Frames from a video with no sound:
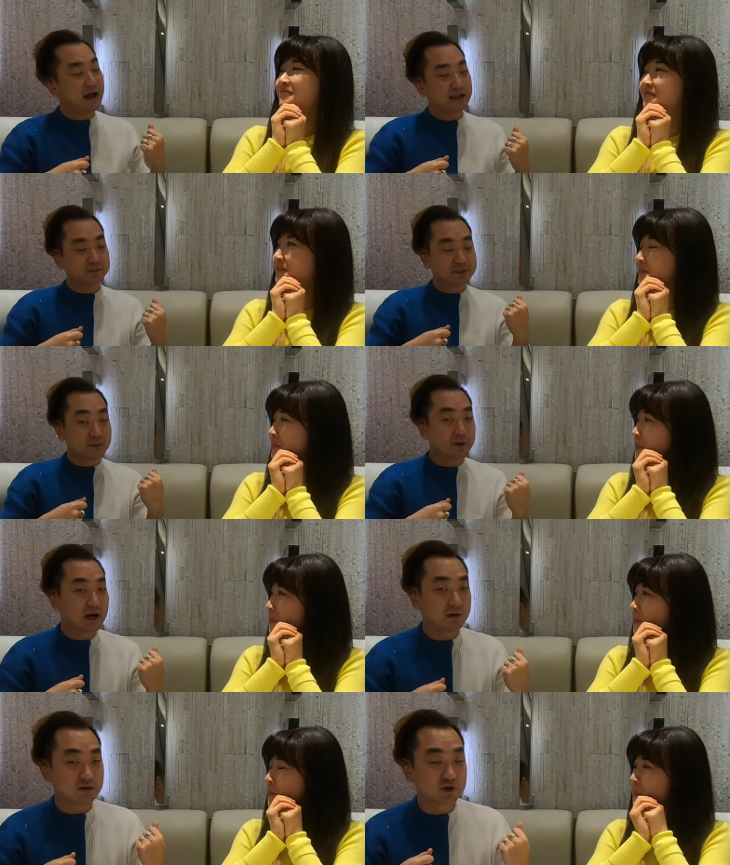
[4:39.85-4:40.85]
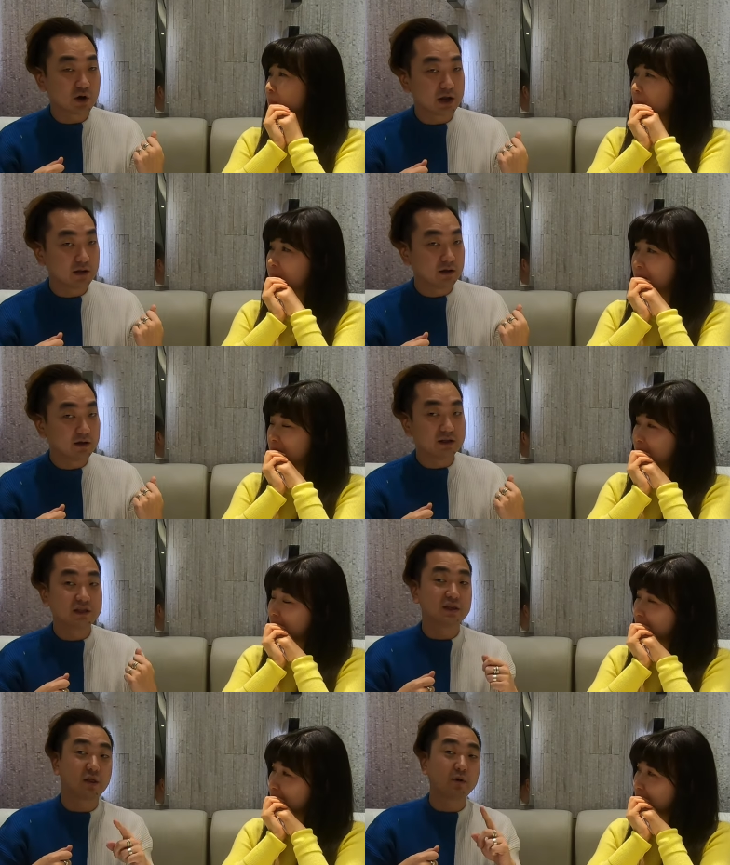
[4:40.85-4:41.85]
Speaker 1: and I'm stepping out the train. This
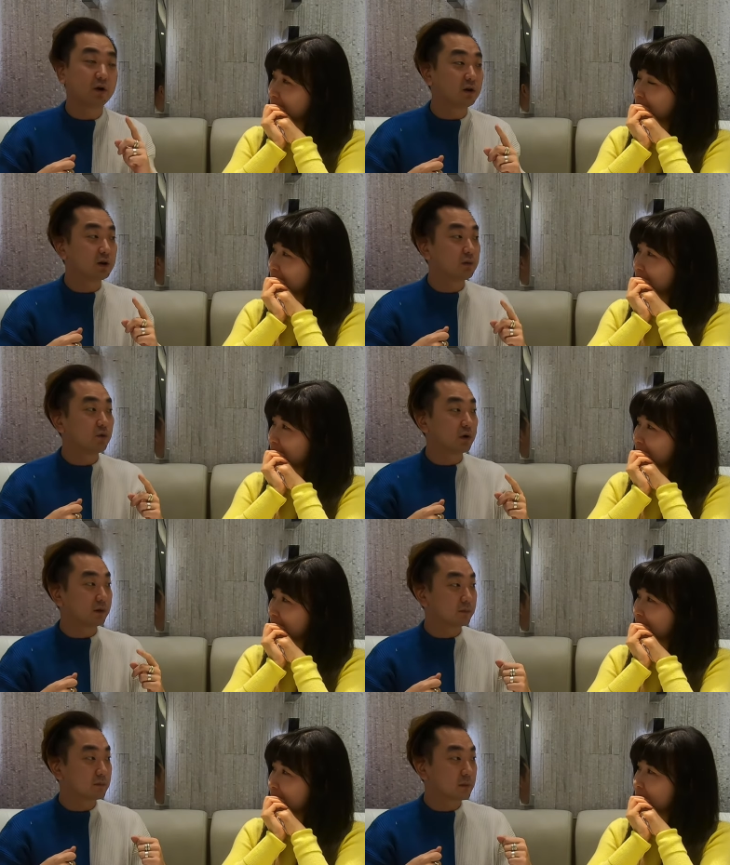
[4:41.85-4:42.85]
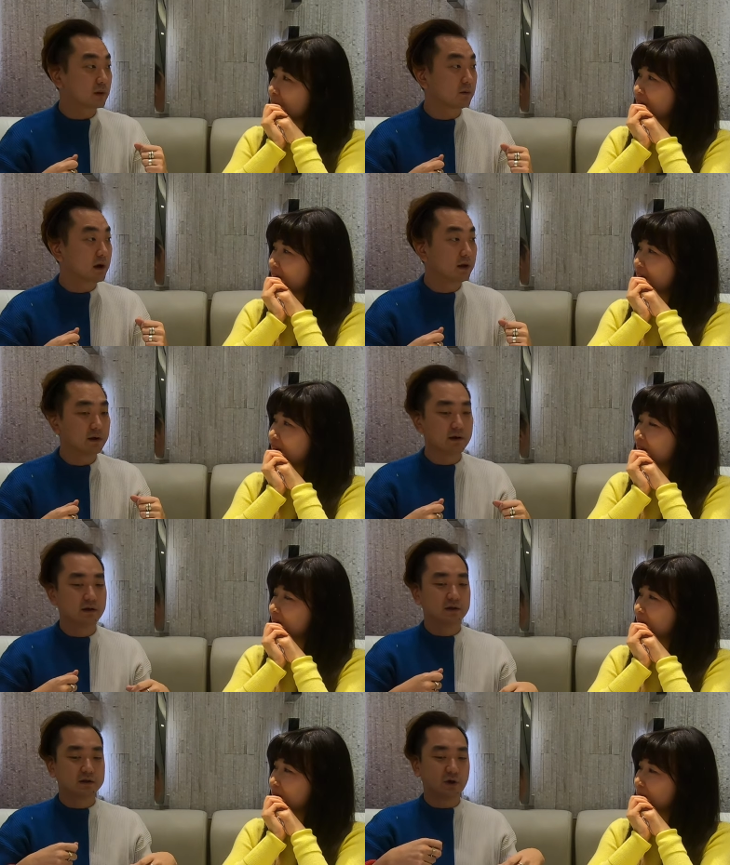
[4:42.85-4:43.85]
is three o'clock in the morning. Oh my right? god!
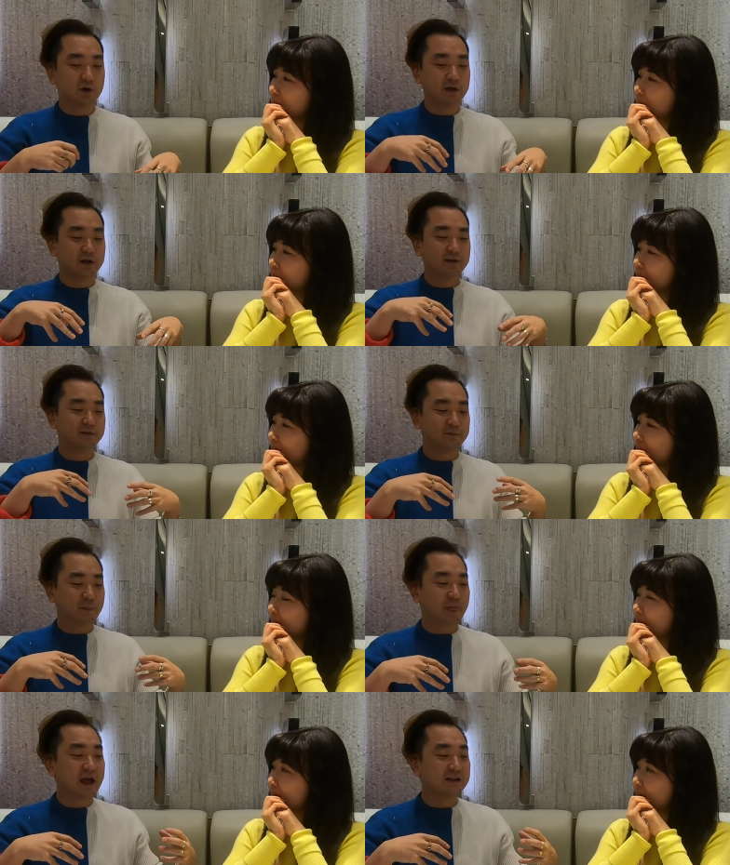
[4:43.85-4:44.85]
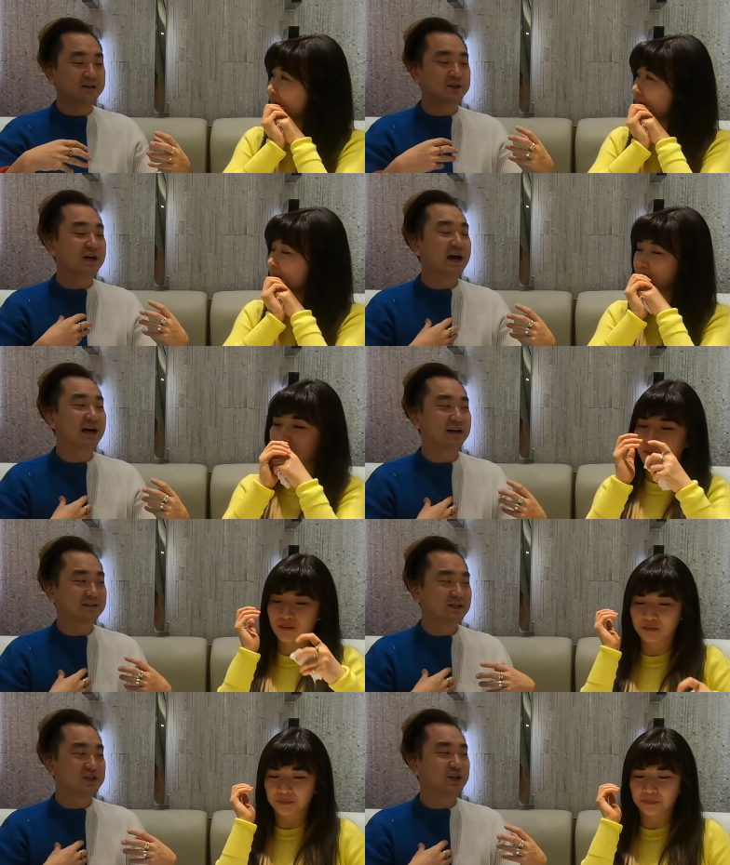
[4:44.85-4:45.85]
So it, it and ju-
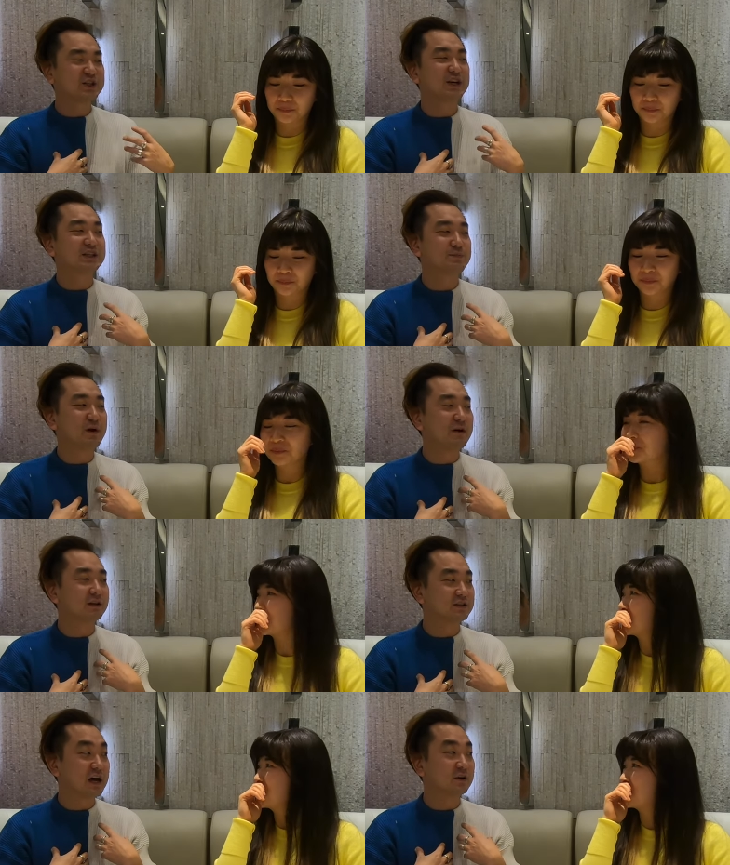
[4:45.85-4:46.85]
as I just experienced